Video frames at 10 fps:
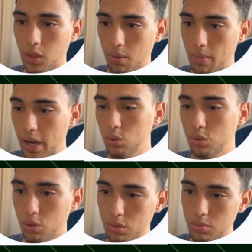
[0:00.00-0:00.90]

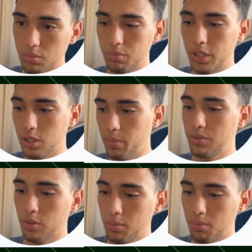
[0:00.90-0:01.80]
Magluto being the
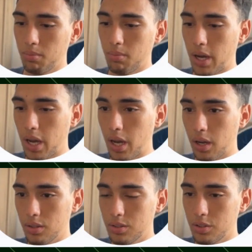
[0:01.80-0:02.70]
base verb.
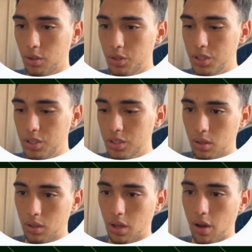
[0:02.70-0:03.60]
So this is,
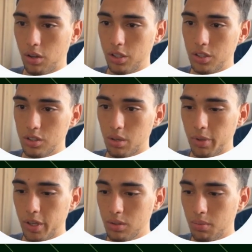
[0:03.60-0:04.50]
I'll clean this up
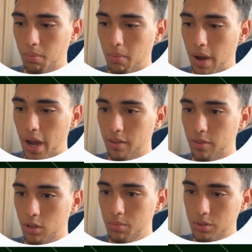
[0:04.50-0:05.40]
later.
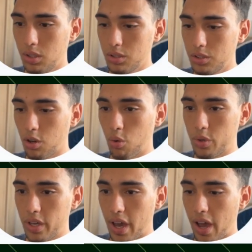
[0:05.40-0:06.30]
Magverbs. So
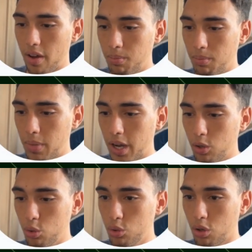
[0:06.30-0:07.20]
we have
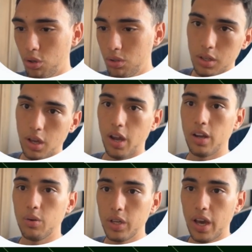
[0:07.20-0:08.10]
magluto, and
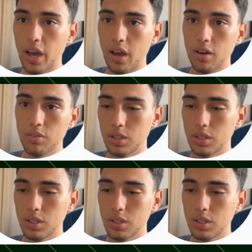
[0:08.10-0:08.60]
then we have,